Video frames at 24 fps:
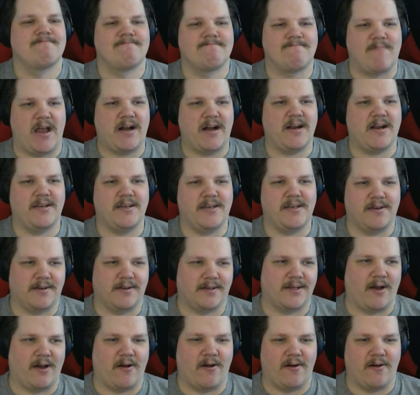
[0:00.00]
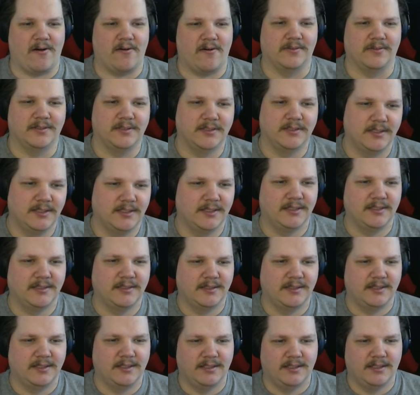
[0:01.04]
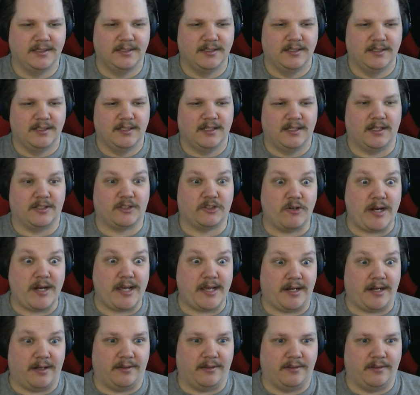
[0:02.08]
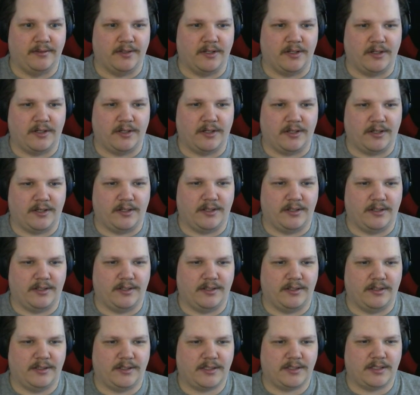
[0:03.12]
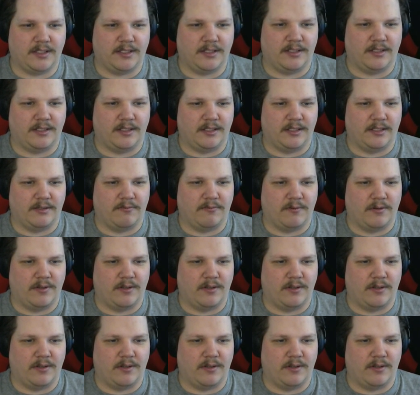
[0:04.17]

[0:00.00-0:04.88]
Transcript: Oh, there I you know. Go. It's anvil. A train. Uh, it's got like one.